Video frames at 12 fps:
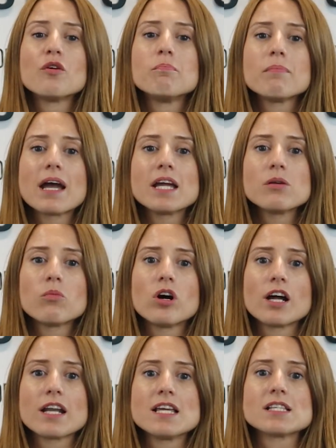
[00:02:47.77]
the main
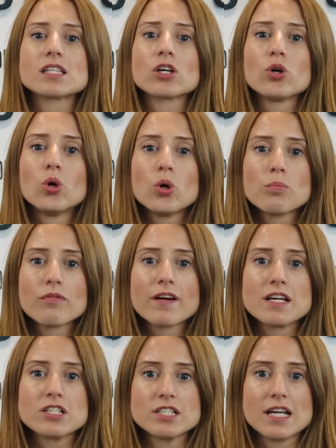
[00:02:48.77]
one is that
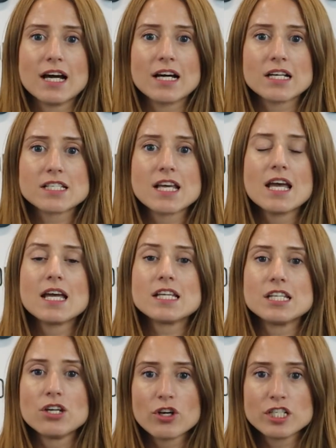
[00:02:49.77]
corporation tax
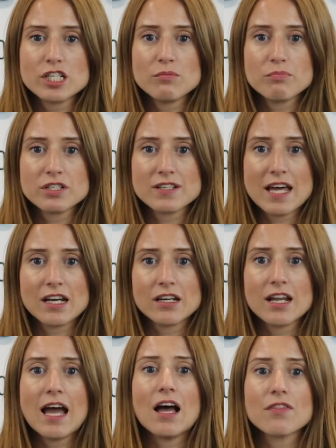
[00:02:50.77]
is
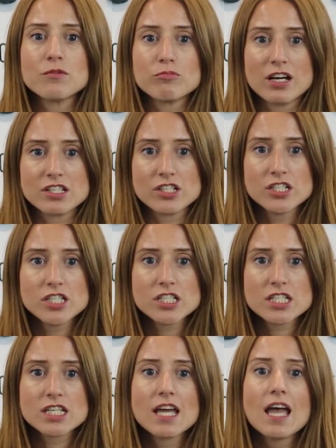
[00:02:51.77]
19% at the
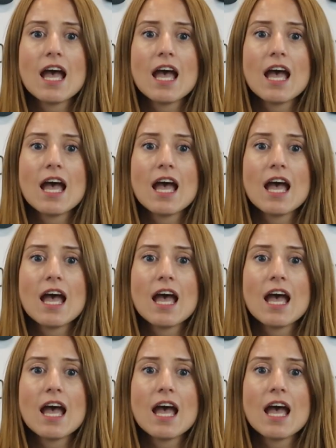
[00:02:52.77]
present,